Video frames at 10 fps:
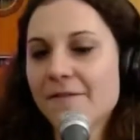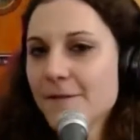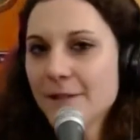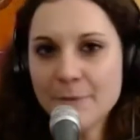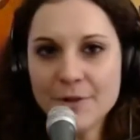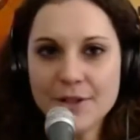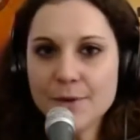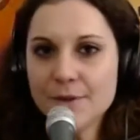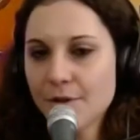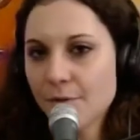fully
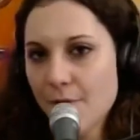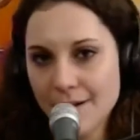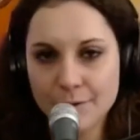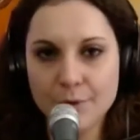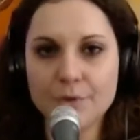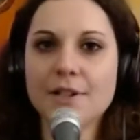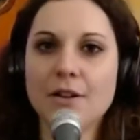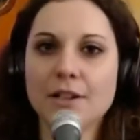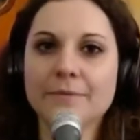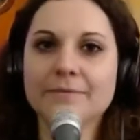produced rock and roll song.